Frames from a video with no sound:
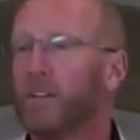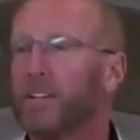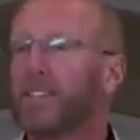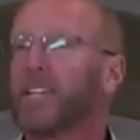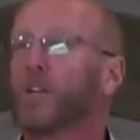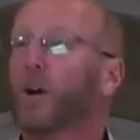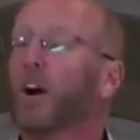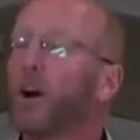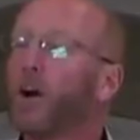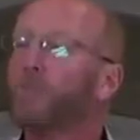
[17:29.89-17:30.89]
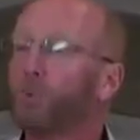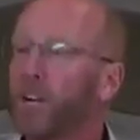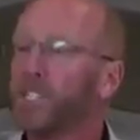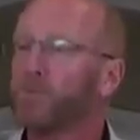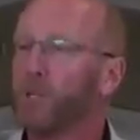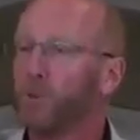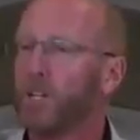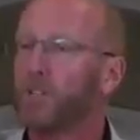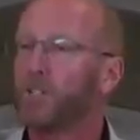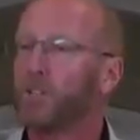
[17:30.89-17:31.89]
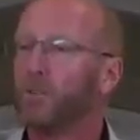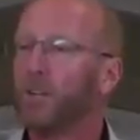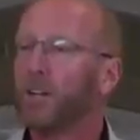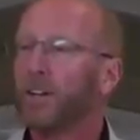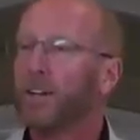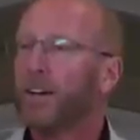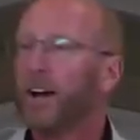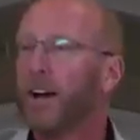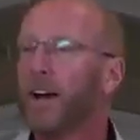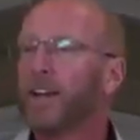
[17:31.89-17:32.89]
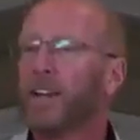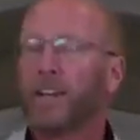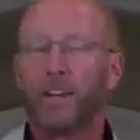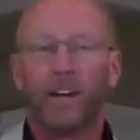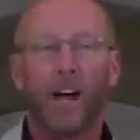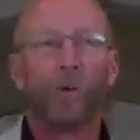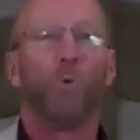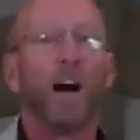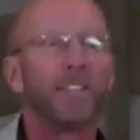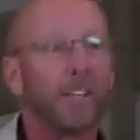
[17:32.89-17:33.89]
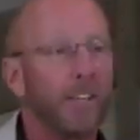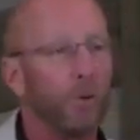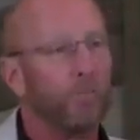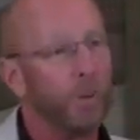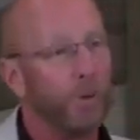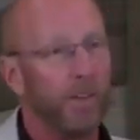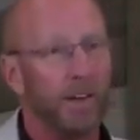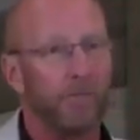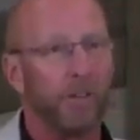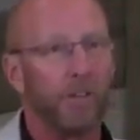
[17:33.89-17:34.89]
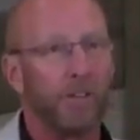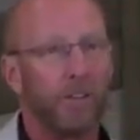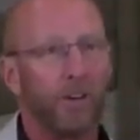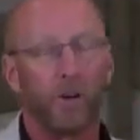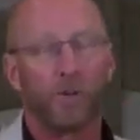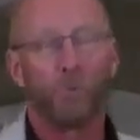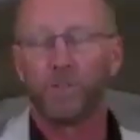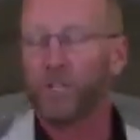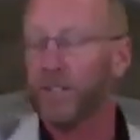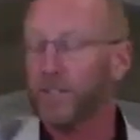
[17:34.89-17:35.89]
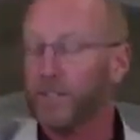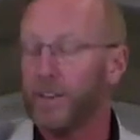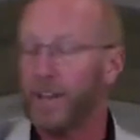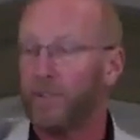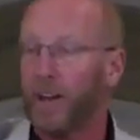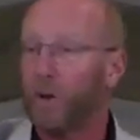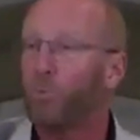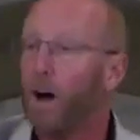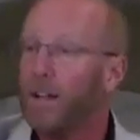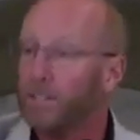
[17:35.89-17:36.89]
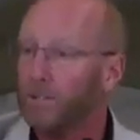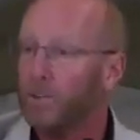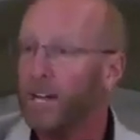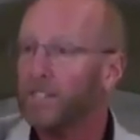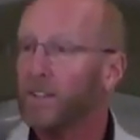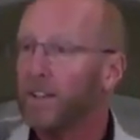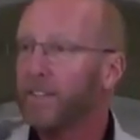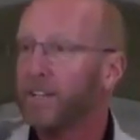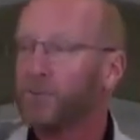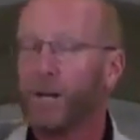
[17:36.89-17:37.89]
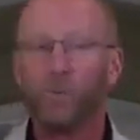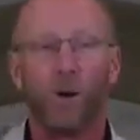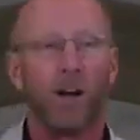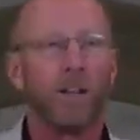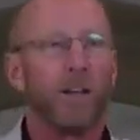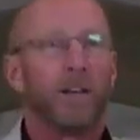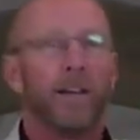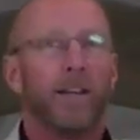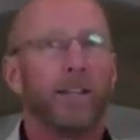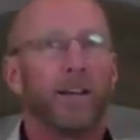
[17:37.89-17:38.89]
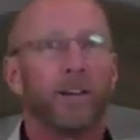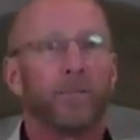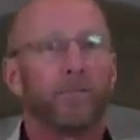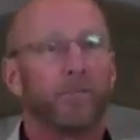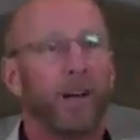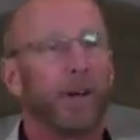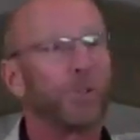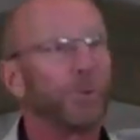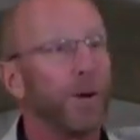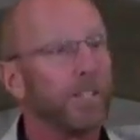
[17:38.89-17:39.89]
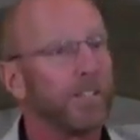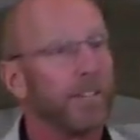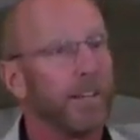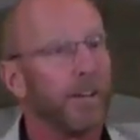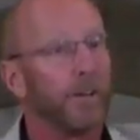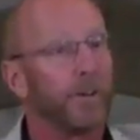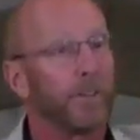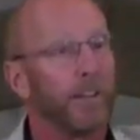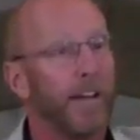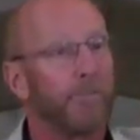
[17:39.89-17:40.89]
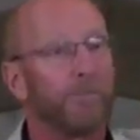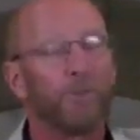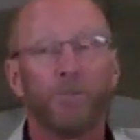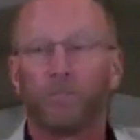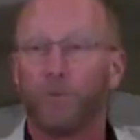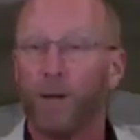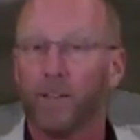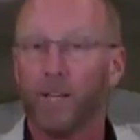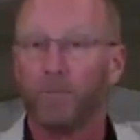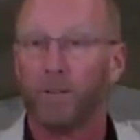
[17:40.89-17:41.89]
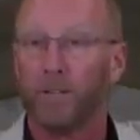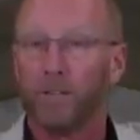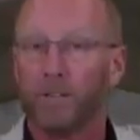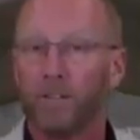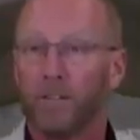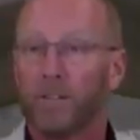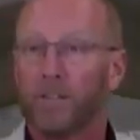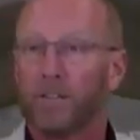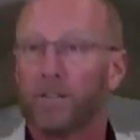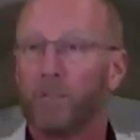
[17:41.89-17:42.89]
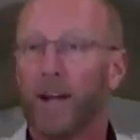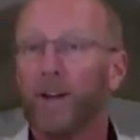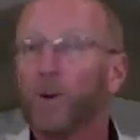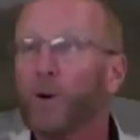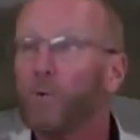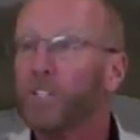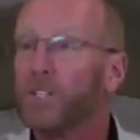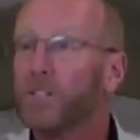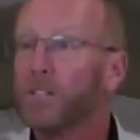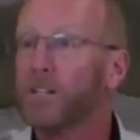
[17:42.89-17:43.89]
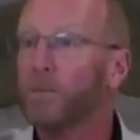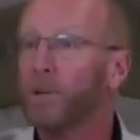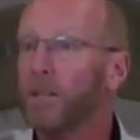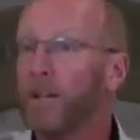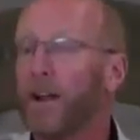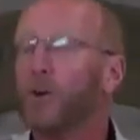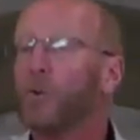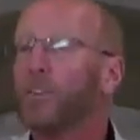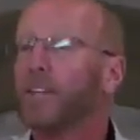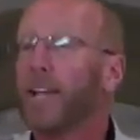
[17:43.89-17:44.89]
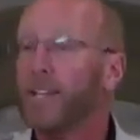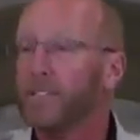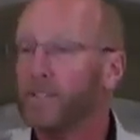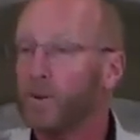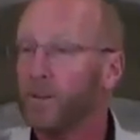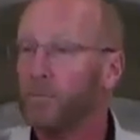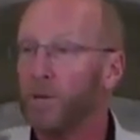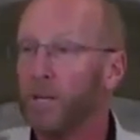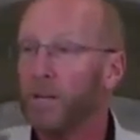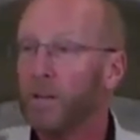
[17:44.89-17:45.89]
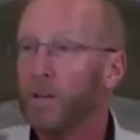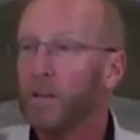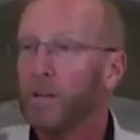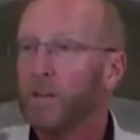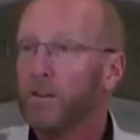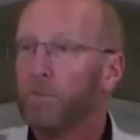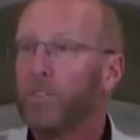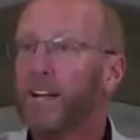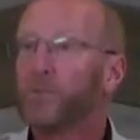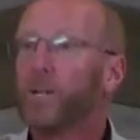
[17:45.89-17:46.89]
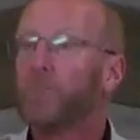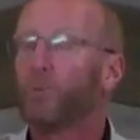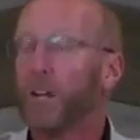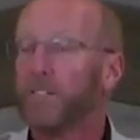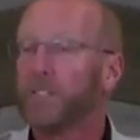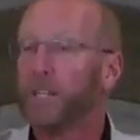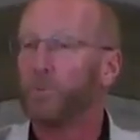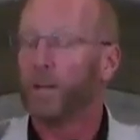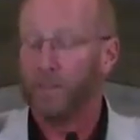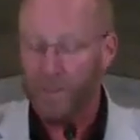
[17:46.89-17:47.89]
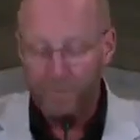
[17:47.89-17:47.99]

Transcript: It's like you're hard pressed between two. I, I, I want to go and be with heaven or with Jesus in heaven. I want to. That's, that's what I want. And yet, I also want to stay on earth and have fruit from my labor. But I don't know which is going to be, I don't know what the case is going to be, but that's what I'm wrestling with.